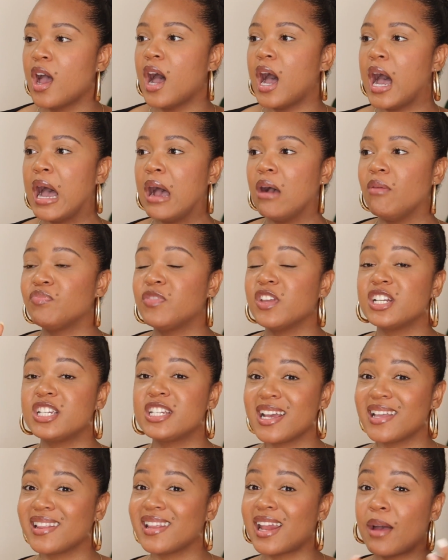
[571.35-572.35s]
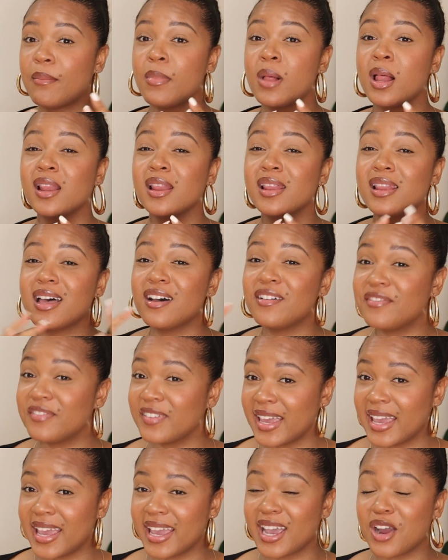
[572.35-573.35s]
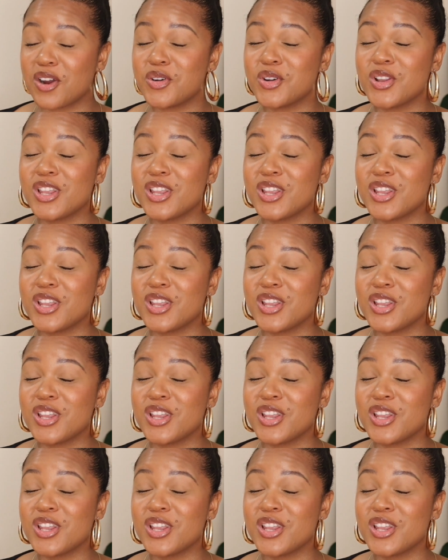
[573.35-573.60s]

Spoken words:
The gel that I'm loving